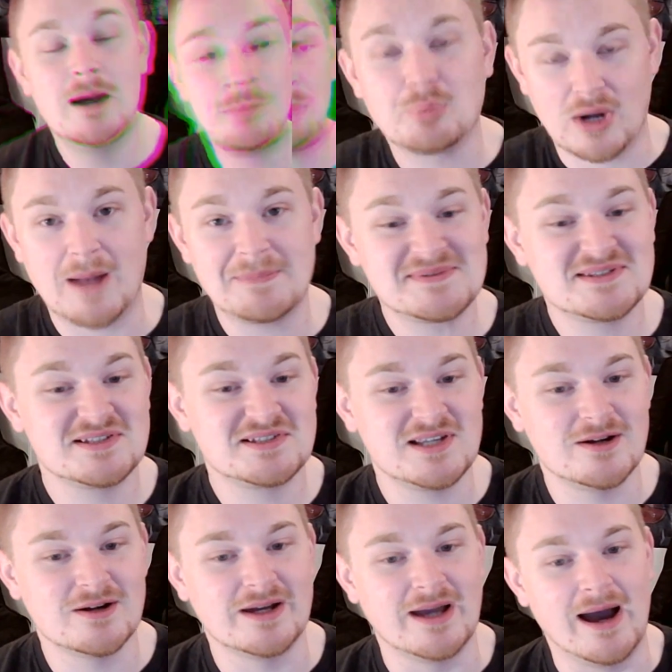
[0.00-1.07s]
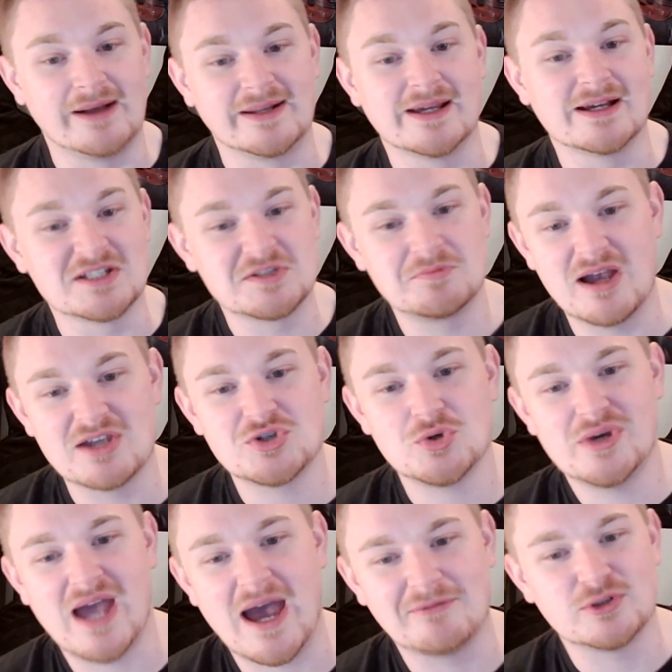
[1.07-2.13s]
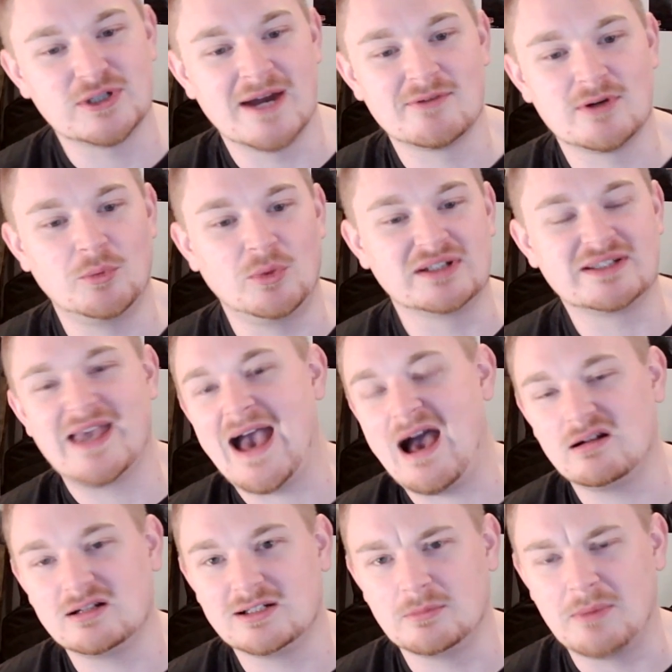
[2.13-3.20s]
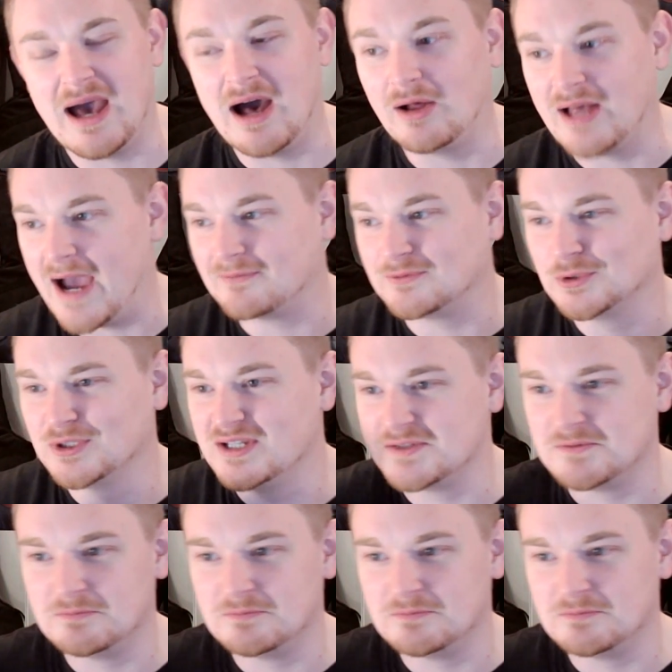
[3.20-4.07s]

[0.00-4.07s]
Props to Sirianni, especially after everyone counted him out after his